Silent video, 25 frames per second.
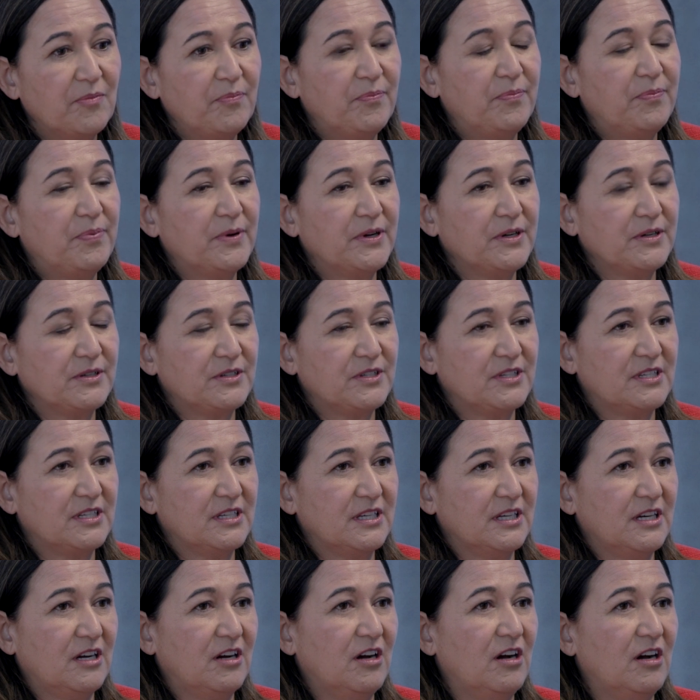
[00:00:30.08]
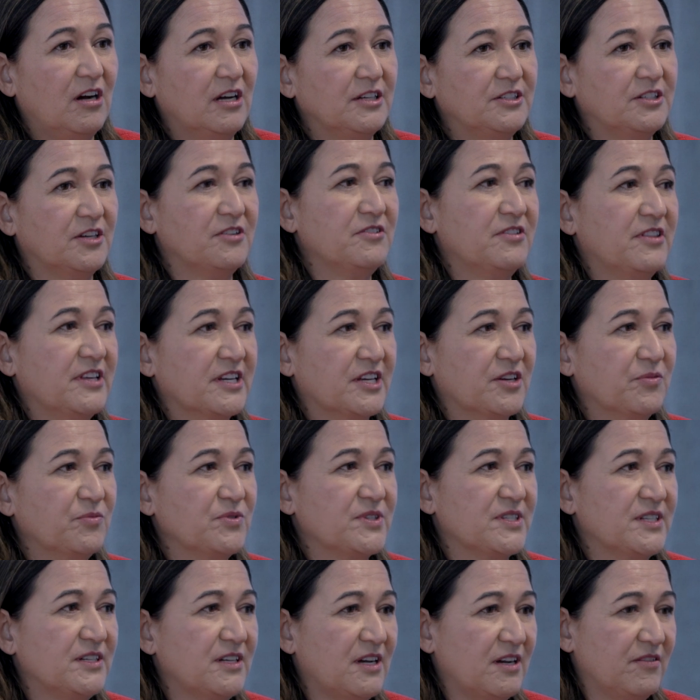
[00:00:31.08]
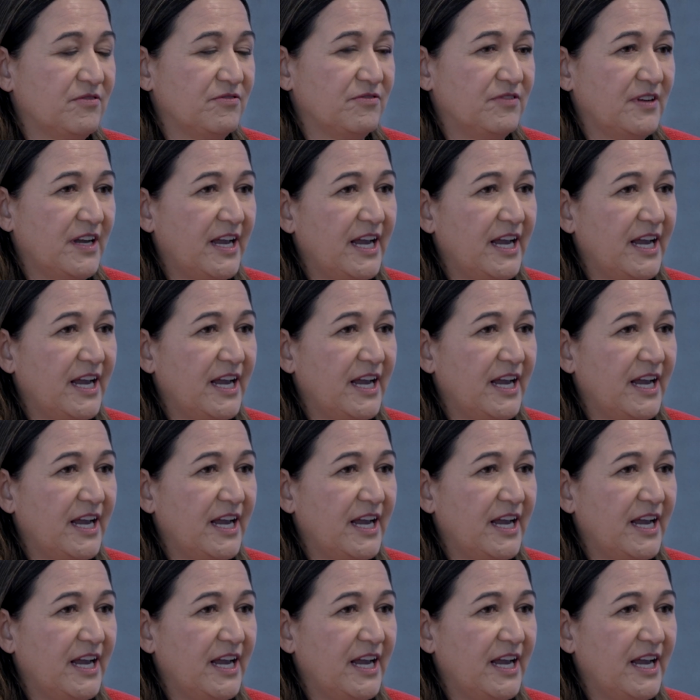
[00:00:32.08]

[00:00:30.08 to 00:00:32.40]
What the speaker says: but I don't think it was enough.